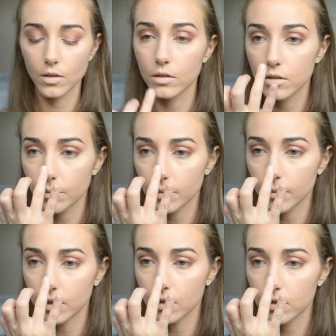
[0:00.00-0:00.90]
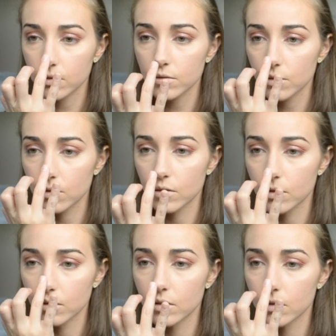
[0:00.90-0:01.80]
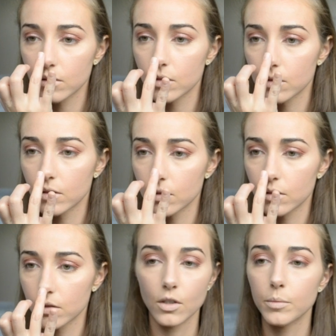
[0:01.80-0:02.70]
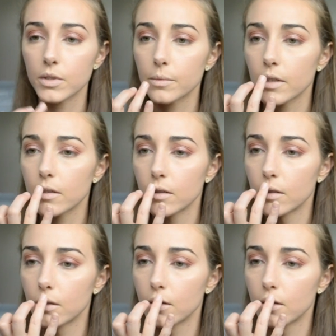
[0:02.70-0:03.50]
On top of my nose. Cupid's bow.